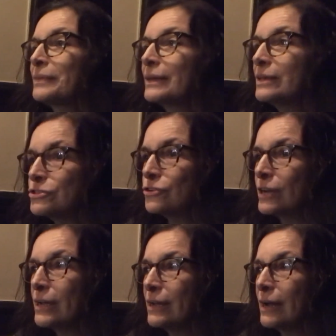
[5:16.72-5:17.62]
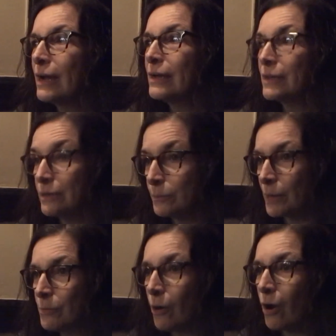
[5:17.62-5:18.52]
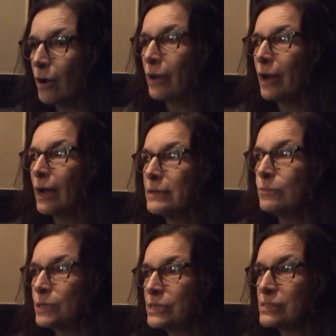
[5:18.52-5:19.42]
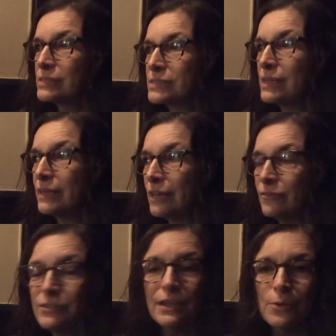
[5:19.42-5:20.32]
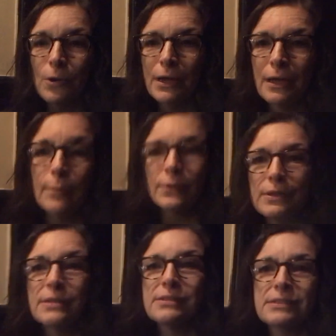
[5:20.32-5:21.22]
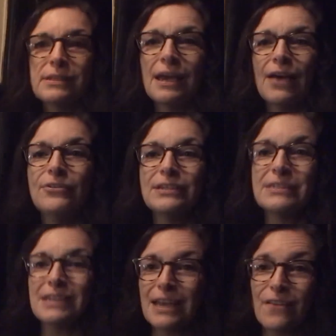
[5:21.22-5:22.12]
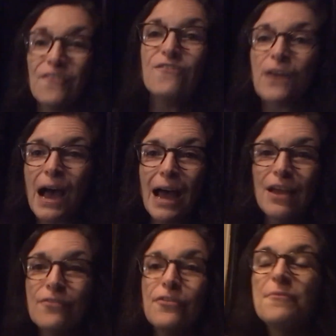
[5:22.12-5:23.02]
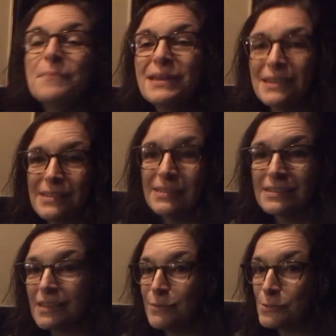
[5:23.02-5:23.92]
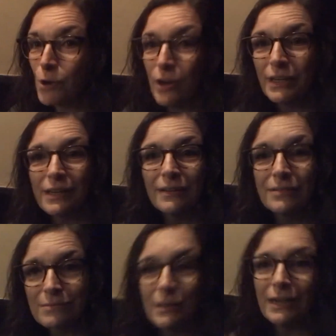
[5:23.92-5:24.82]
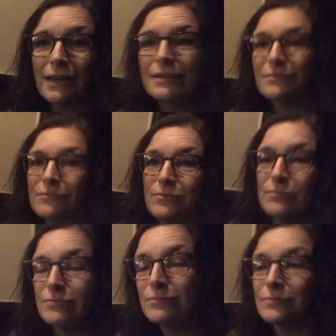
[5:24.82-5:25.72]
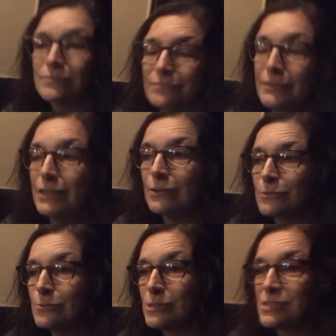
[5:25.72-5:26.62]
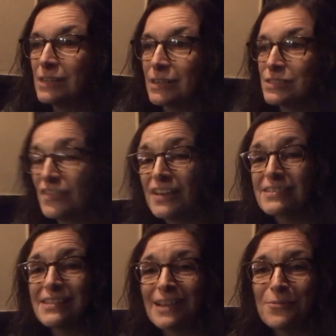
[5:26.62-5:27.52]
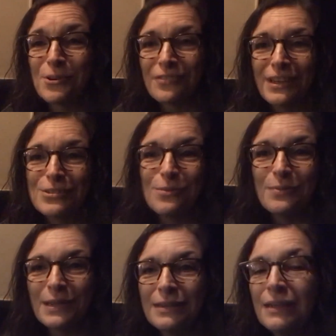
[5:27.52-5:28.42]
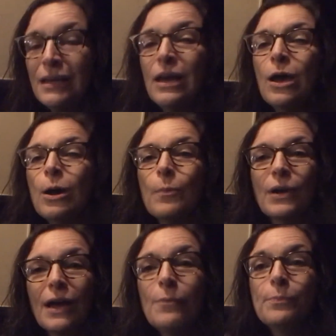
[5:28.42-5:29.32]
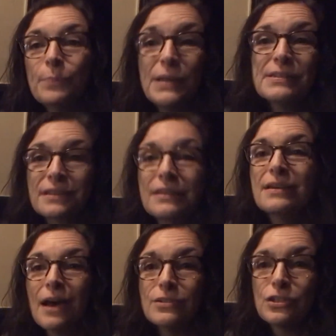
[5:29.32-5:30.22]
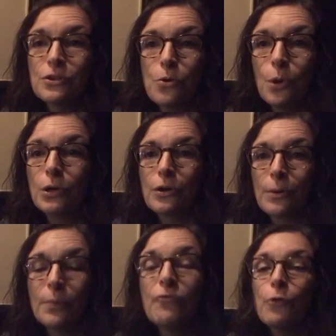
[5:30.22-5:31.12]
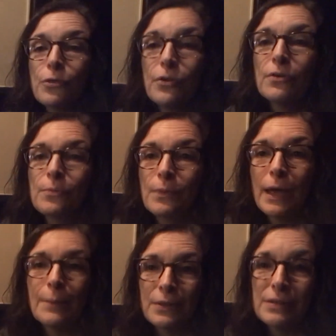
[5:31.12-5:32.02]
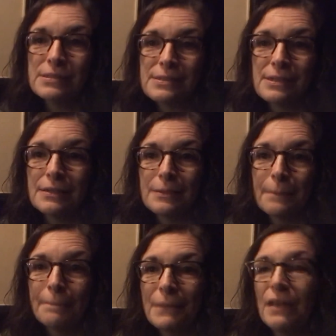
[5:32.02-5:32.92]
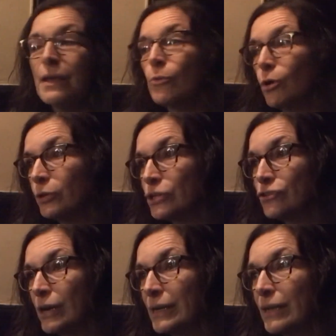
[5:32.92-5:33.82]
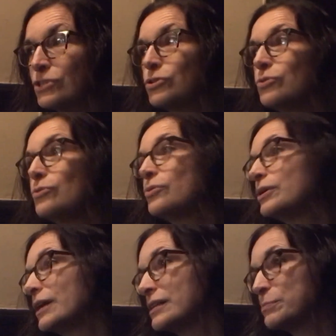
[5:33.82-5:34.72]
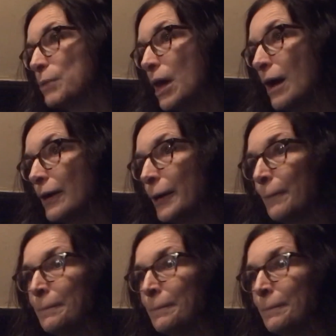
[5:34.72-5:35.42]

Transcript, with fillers: Yesterday, I in my walk, I witnessed an FDNY ambulance having to take five minutes because I was walking and I, you know, was not as fast as I would have liked to have been. But I basically got to the corner before the ambulance did. And they were only trying to get to the next block.